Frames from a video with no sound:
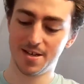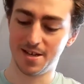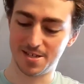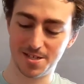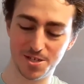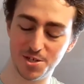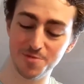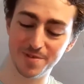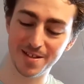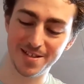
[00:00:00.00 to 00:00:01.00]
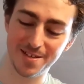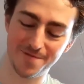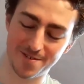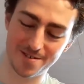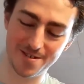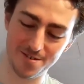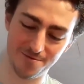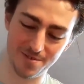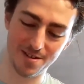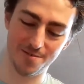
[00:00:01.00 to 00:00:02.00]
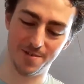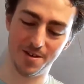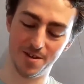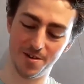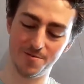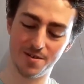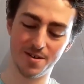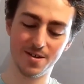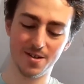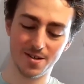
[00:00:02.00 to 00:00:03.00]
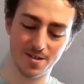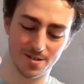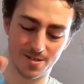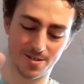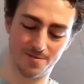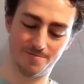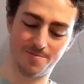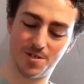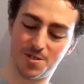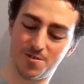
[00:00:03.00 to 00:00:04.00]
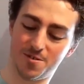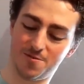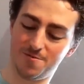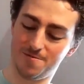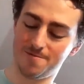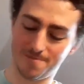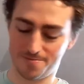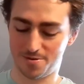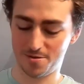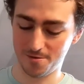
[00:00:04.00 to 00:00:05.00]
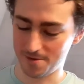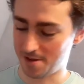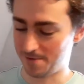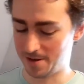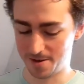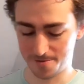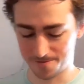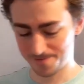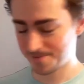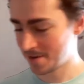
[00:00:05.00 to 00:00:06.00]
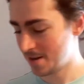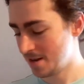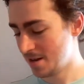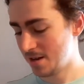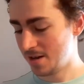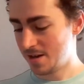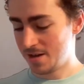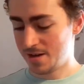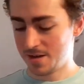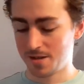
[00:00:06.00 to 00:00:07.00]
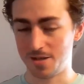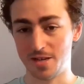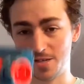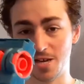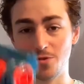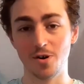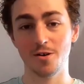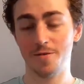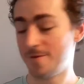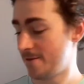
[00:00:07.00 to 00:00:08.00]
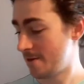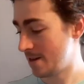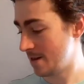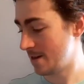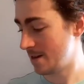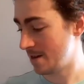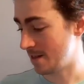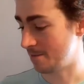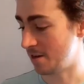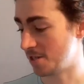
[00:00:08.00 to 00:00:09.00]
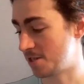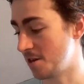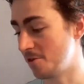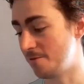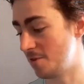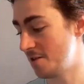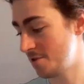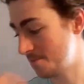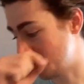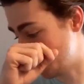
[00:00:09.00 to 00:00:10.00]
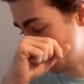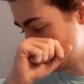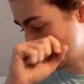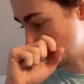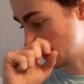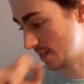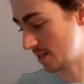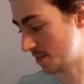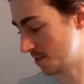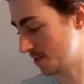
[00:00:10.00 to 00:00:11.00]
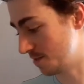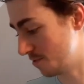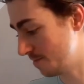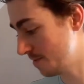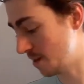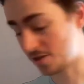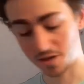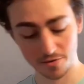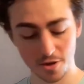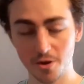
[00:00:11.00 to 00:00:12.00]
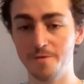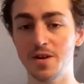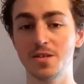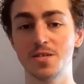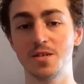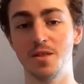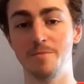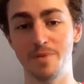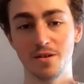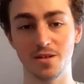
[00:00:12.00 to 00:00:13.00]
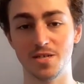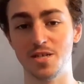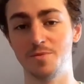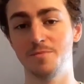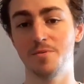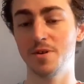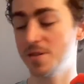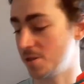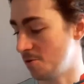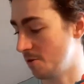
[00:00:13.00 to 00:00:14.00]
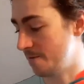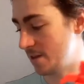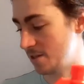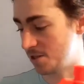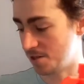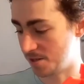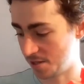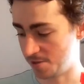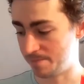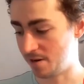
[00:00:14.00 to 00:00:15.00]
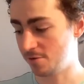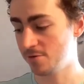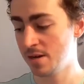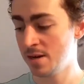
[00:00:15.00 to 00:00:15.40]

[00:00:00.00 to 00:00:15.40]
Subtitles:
It's stupidly difficult. There we go. Struggle, pull, there we go. So that's now off. That might stay off forever because that's just a problem. I don't know if it's the barrel attachment point or if it's just this barrel.